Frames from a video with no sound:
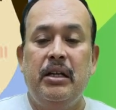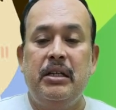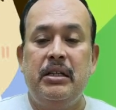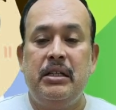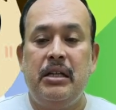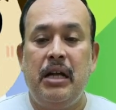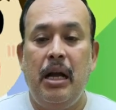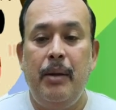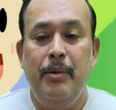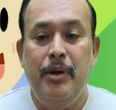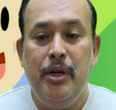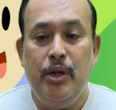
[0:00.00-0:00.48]

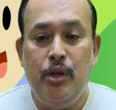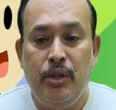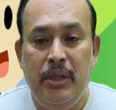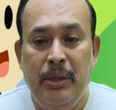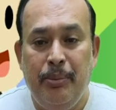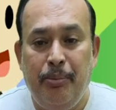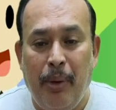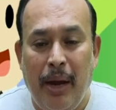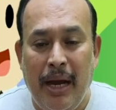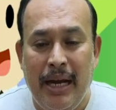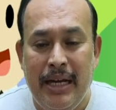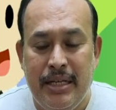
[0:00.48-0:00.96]
Coming to the
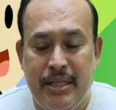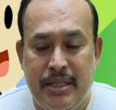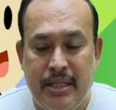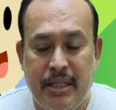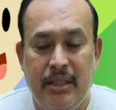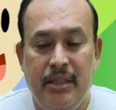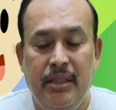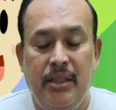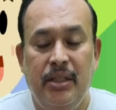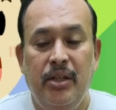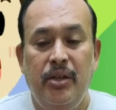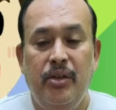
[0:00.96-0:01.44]
point
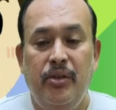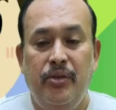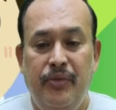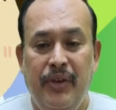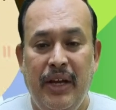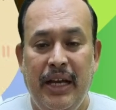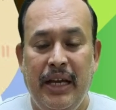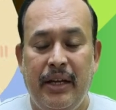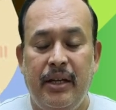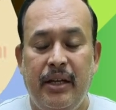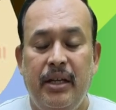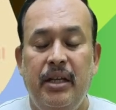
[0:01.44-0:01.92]
where